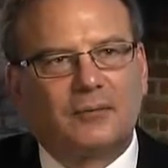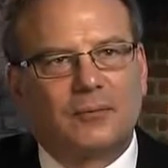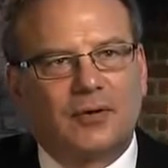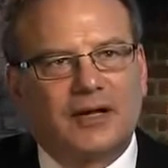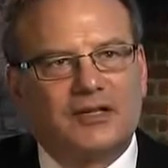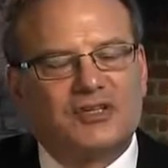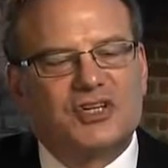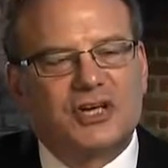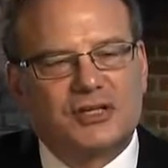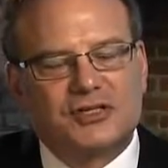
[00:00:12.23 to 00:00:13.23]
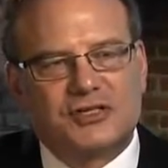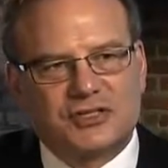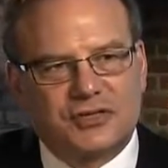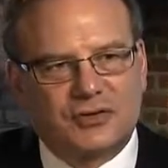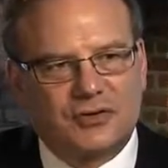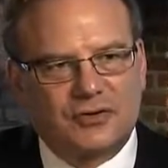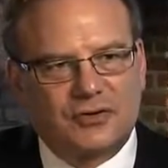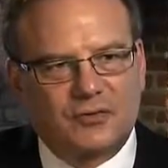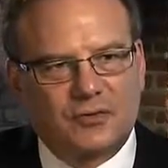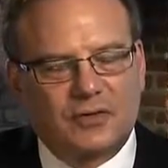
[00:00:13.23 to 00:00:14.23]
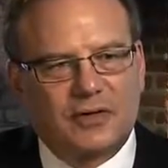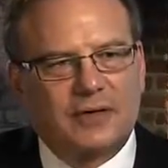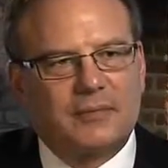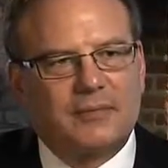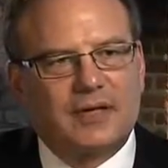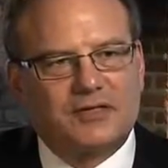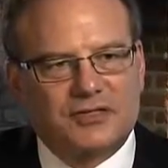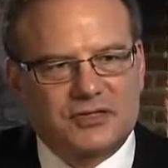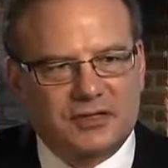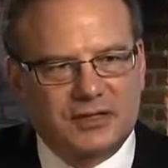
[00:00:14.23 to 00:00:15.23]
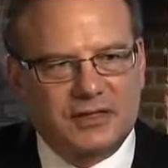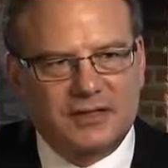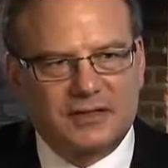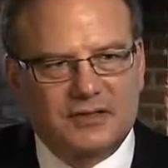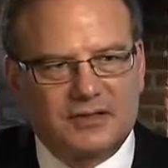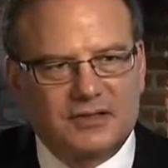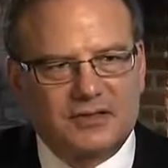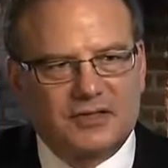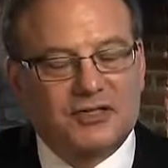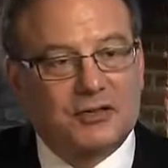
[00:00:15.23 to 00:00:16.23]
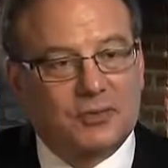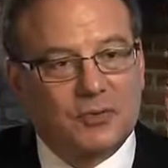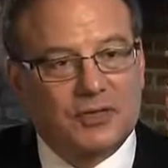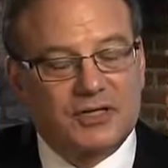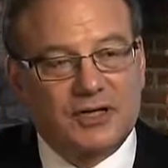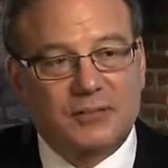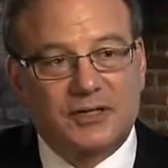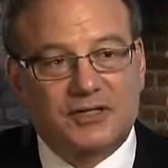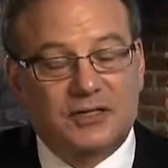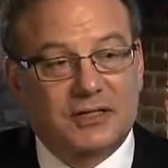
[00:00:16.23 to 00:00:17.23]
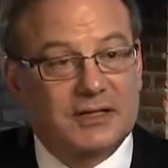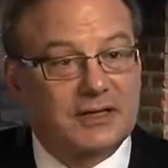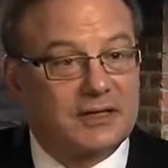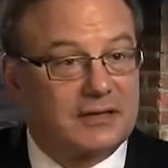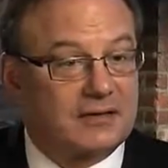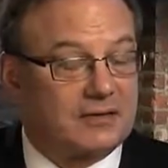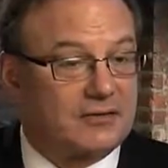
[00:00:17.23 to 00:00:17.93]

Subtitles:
brain changes that occurred were immensely disappointing, immensely